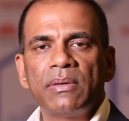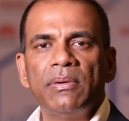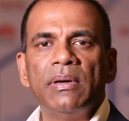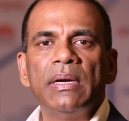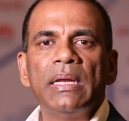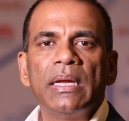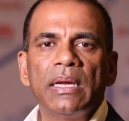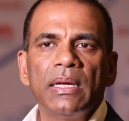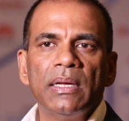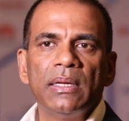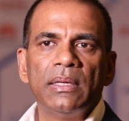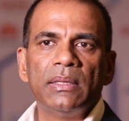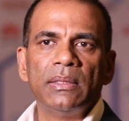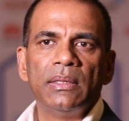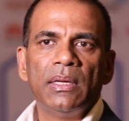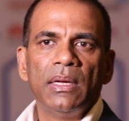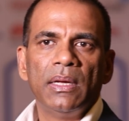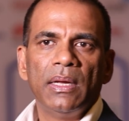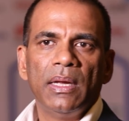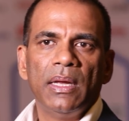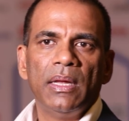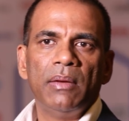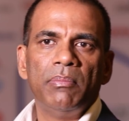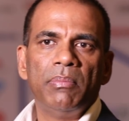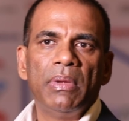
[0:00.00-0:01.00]
critical
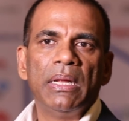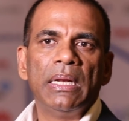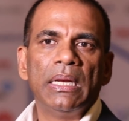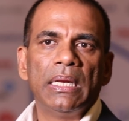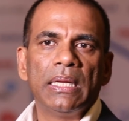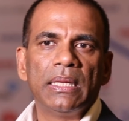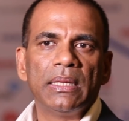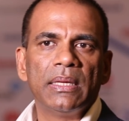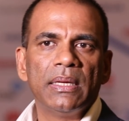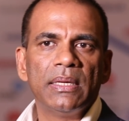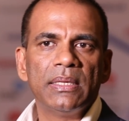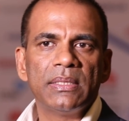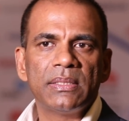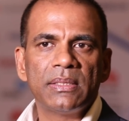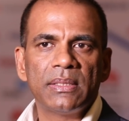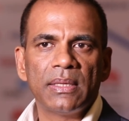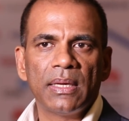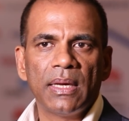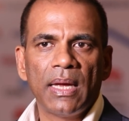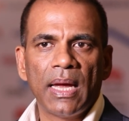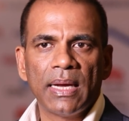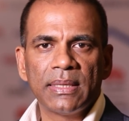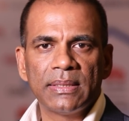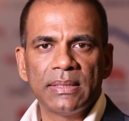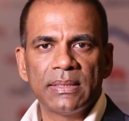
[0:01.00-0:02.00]
in building these
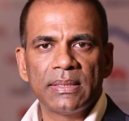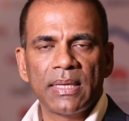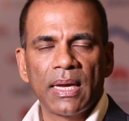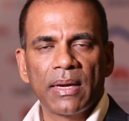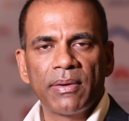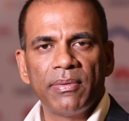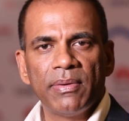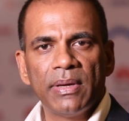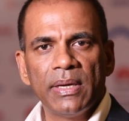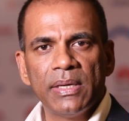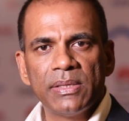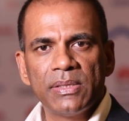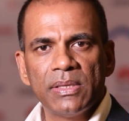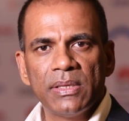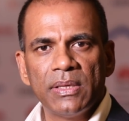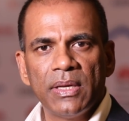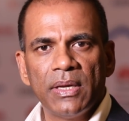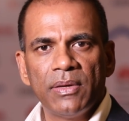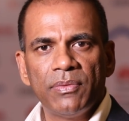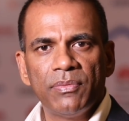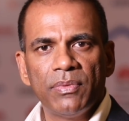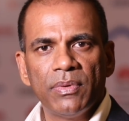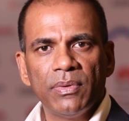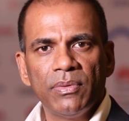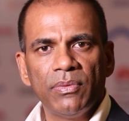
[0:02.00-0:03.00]
access aggregation
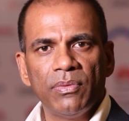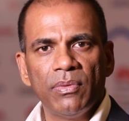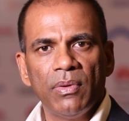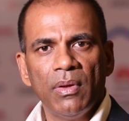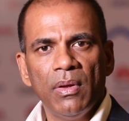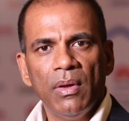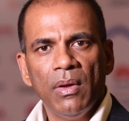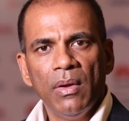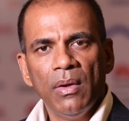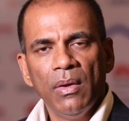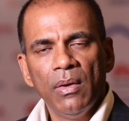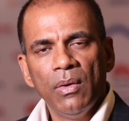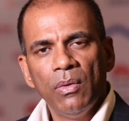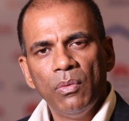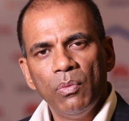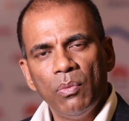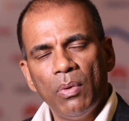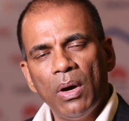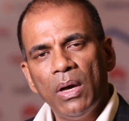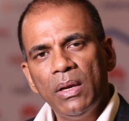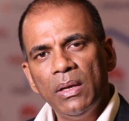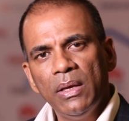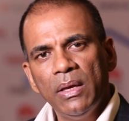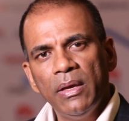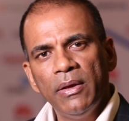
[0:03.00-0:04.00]
networks.
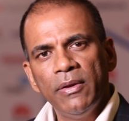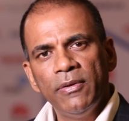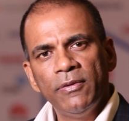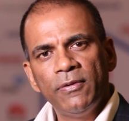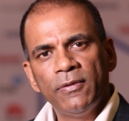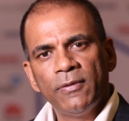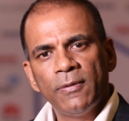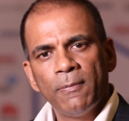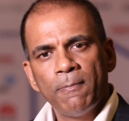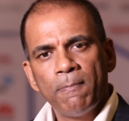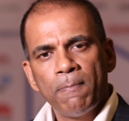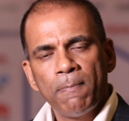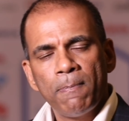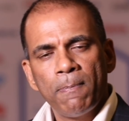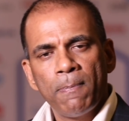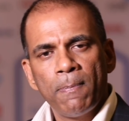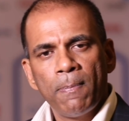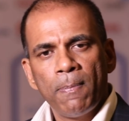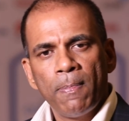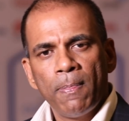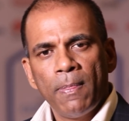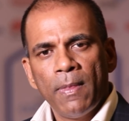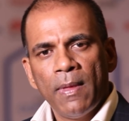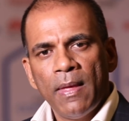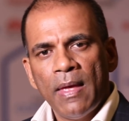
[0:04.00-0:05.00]
One is
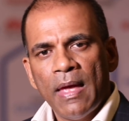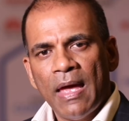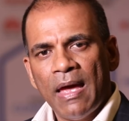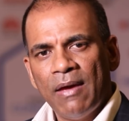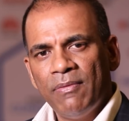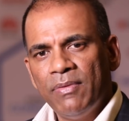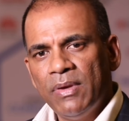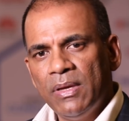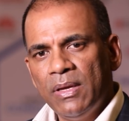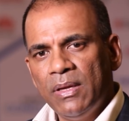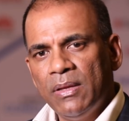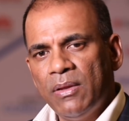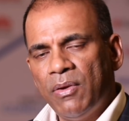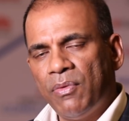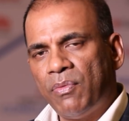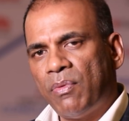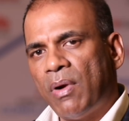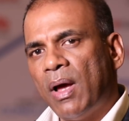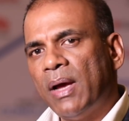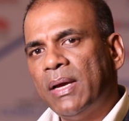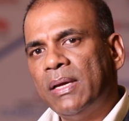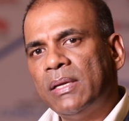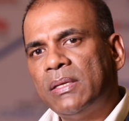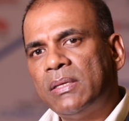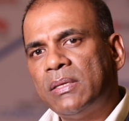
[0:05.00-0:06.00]
having the
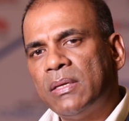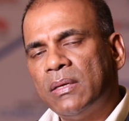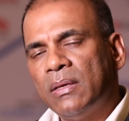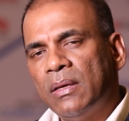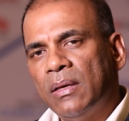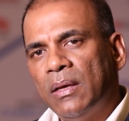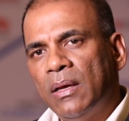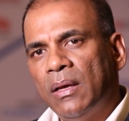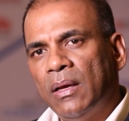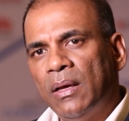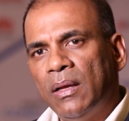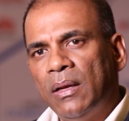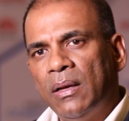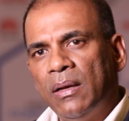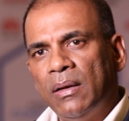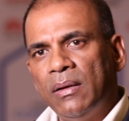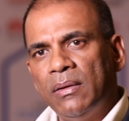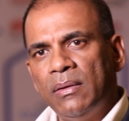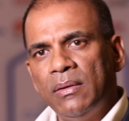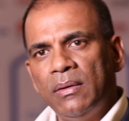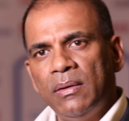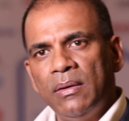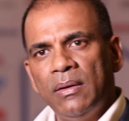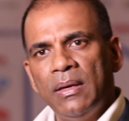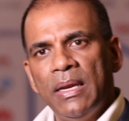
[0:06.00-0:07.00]
right
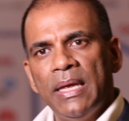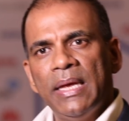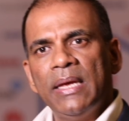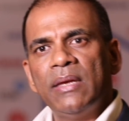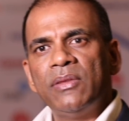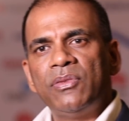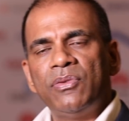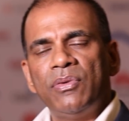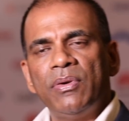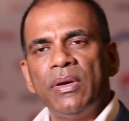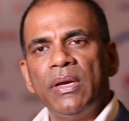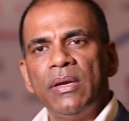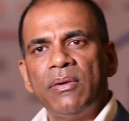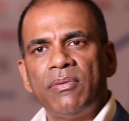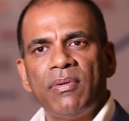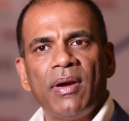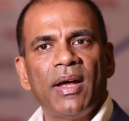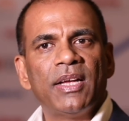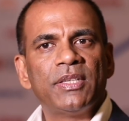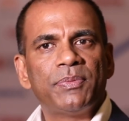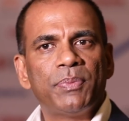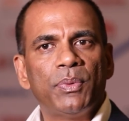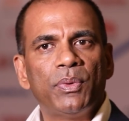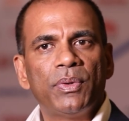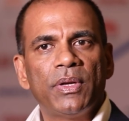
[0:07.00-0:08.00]
layer 3
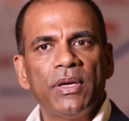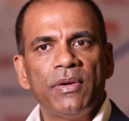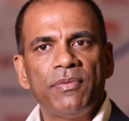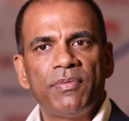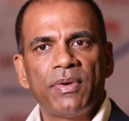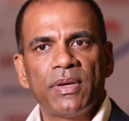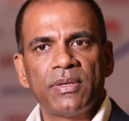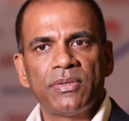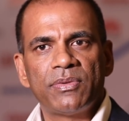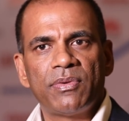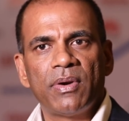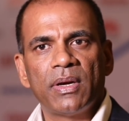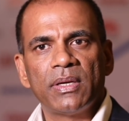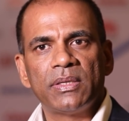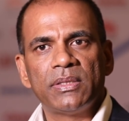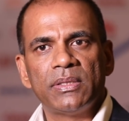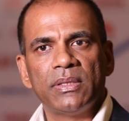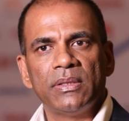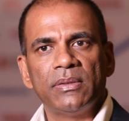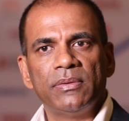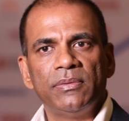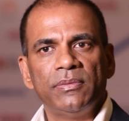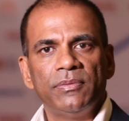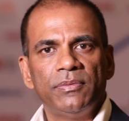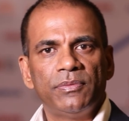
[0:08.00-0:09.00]
transport
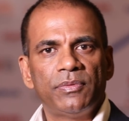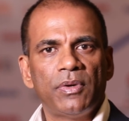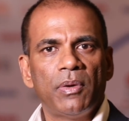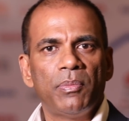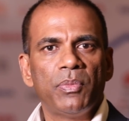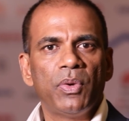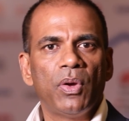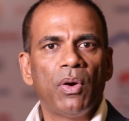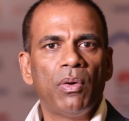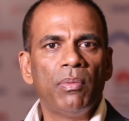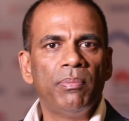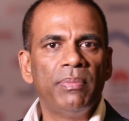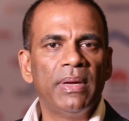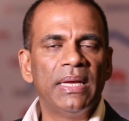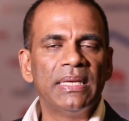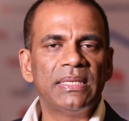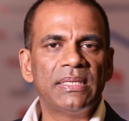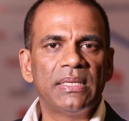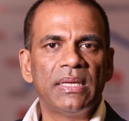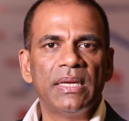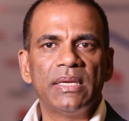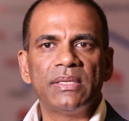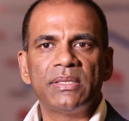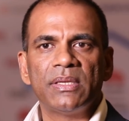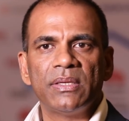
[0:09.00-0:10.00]
infrastructure from your base
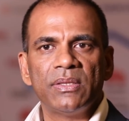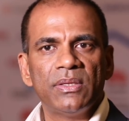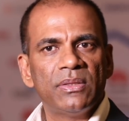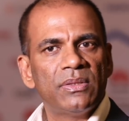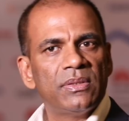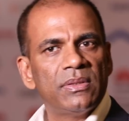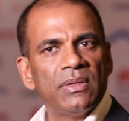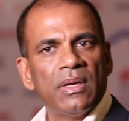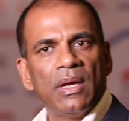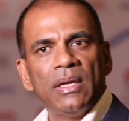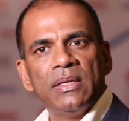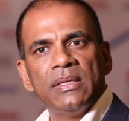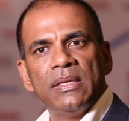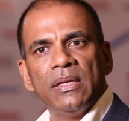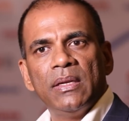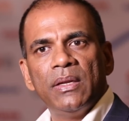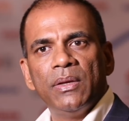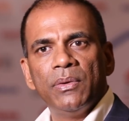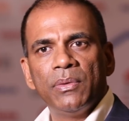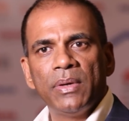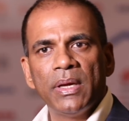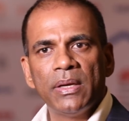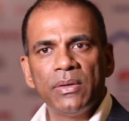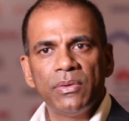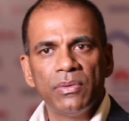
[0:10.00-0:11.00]
stations until
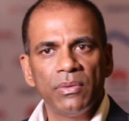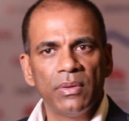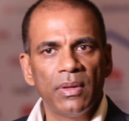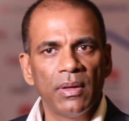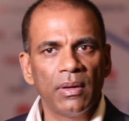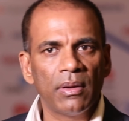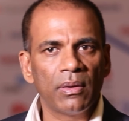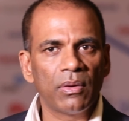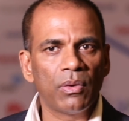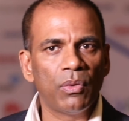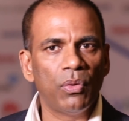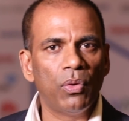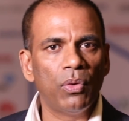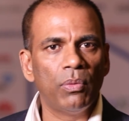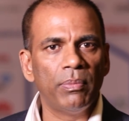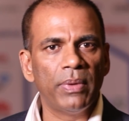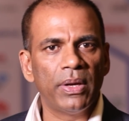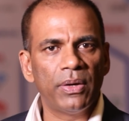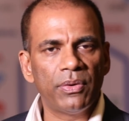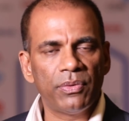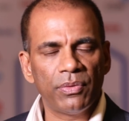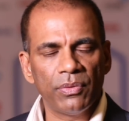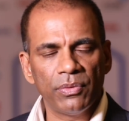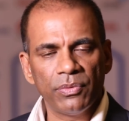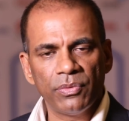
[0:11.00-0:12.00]
you get to the core
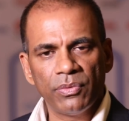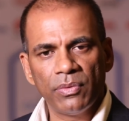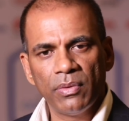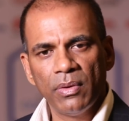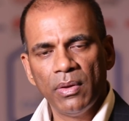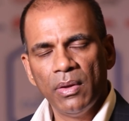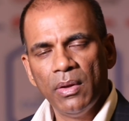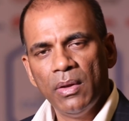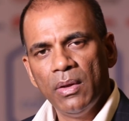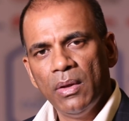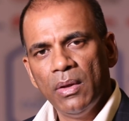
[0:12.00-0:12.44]
metros.